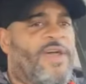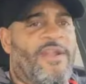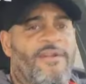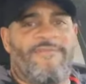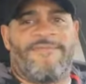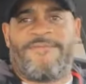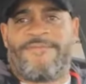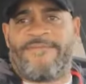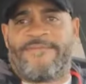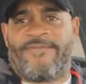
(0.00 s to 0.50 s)
at
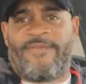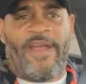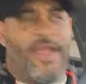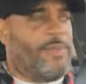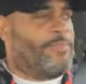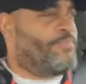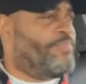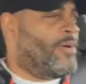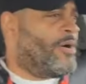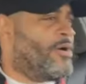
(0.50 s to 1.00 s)
a
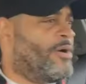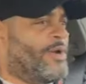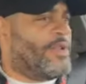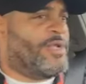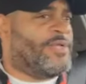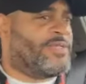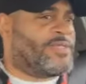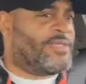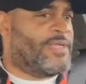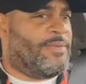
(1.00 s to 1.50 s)
frat
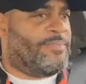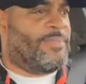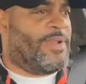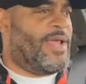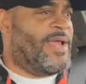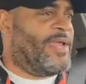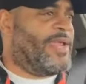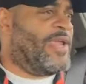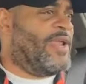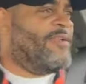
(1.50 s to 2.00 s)
party or something
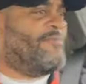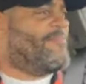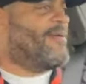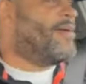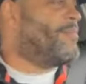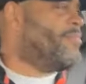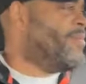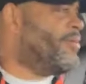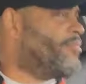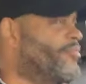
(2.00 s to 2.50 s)
like that, if
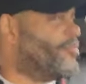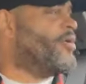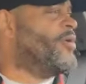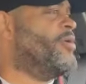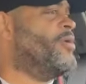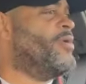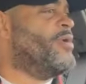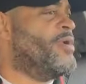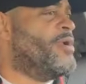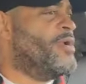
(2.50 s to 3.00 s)
my
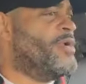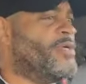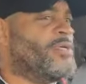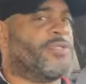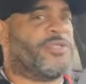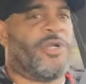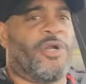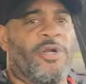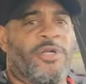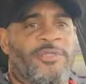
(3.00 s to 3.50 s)
memory
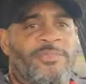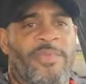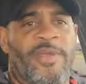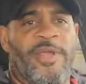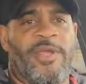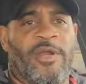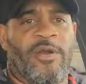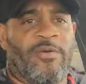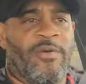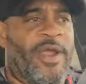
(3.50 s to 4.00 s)
serves
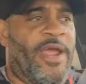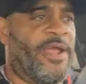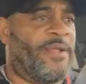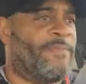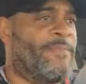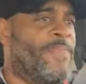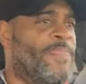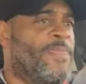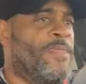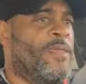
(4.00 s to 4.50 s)
me correct.
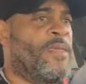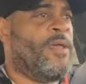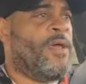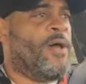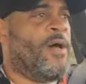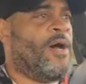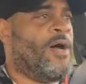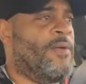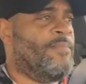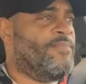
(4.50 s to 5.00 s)

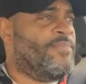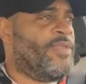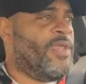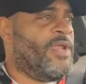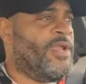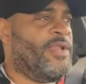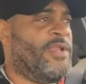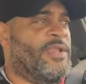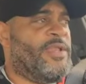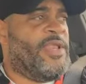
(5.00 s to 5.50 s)
Um,
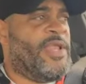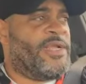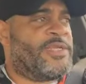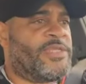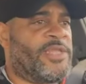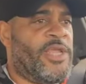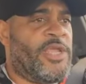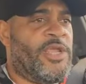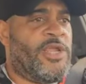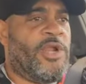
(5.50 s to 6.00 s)
then
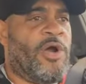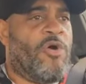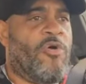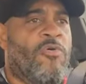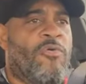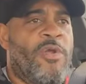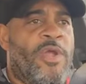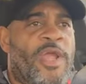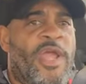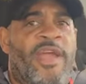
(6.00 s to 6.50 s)
next thing you
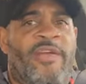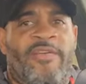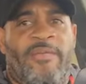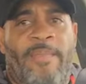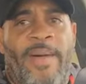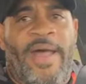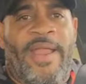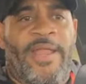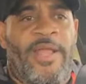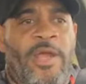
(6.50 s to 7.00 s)
know,
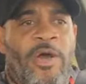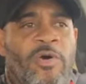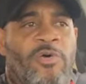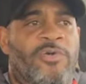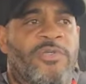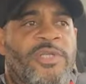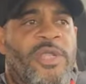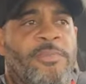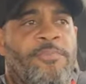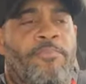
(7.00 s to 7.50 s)
everybody
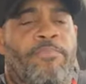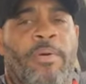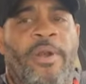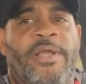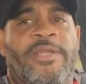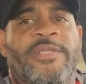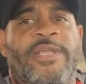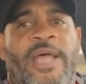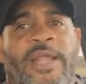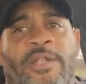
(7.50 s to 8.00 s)
goes and
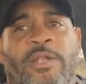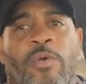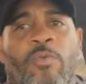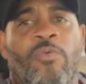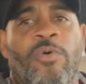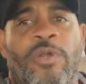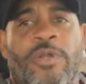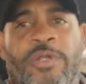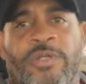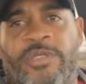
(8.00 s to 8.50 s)
breaks out the
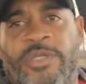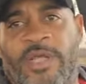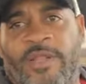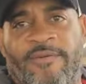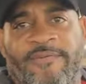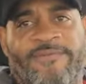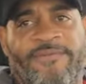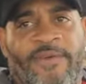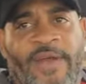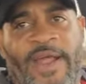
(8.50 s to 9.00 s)
windows of
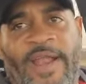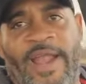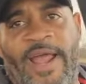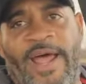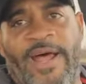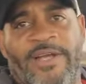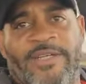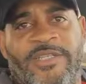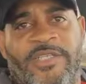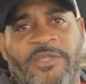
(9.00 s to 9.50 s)
the frat
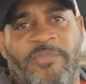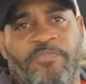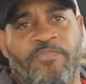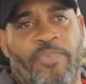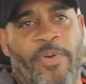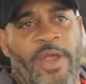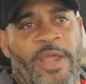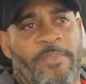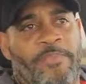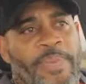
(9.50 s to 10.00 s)
house,
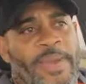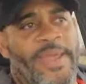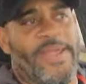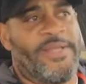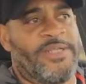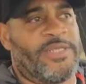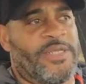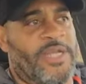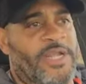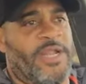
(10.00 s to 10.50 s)
spray
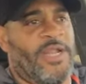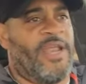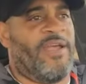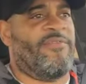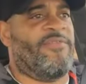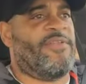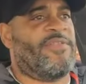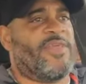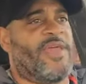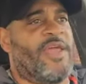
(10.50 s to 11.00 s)
paints it and
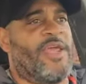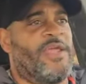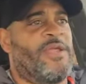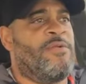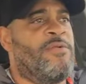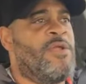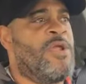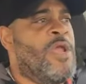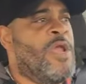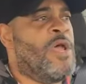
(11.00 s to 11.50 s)

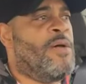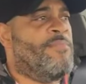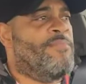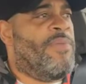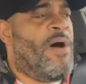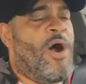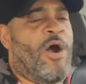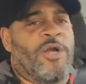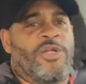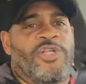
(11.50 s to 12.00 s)
everything,
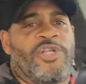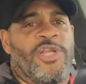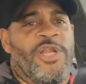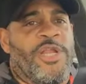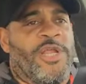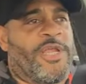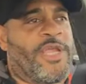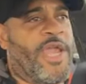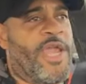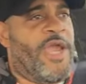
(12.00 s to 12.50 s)
marching
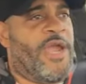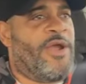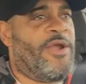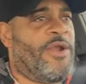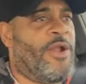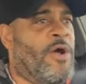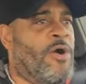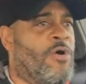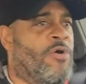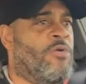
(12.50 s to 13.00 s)
and
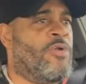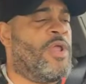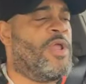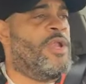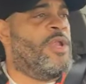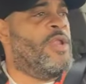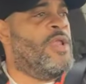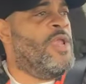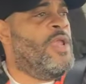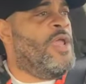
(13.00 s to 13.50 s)
carrying on,
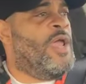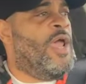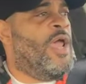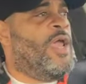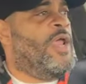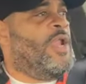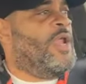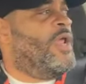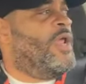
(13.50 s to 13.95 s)
and and